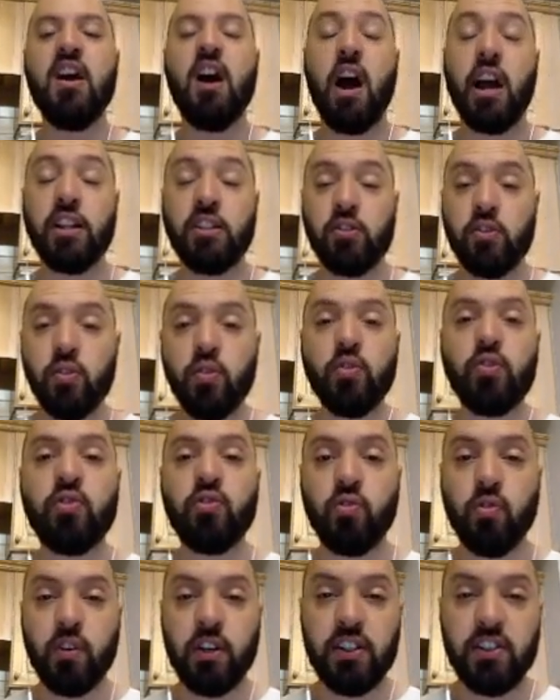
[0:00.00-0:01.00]
I do
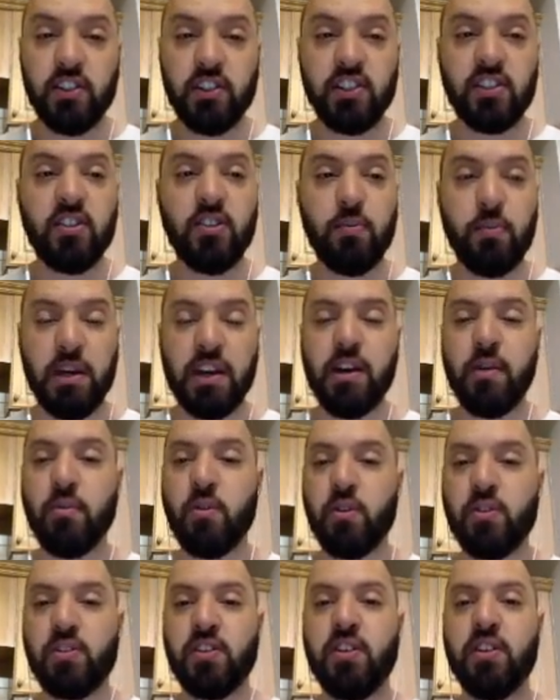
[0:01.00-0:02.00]
strongly suggest you pick up
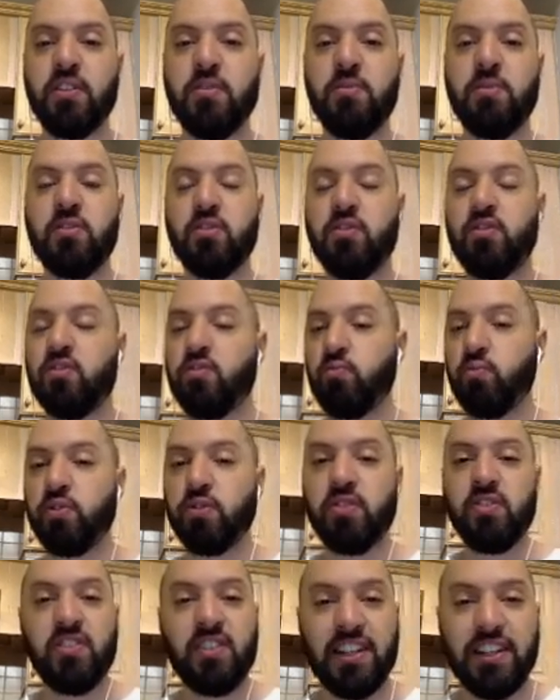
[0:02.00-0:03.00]
Content Artemis because it's a
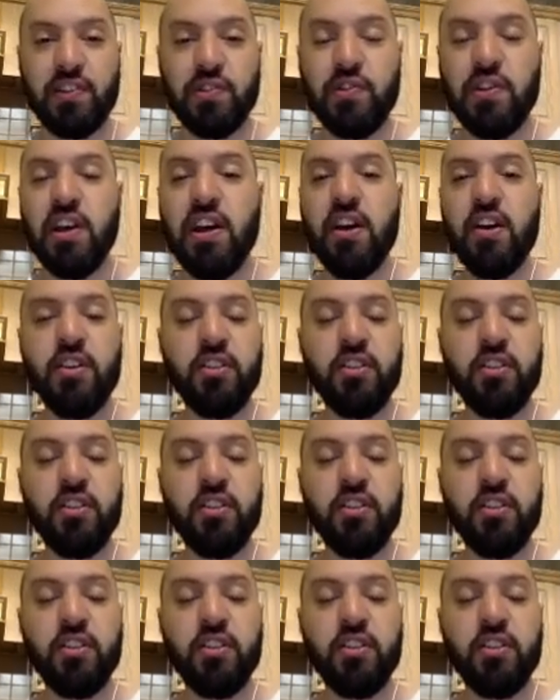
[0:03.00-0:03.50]
real steal.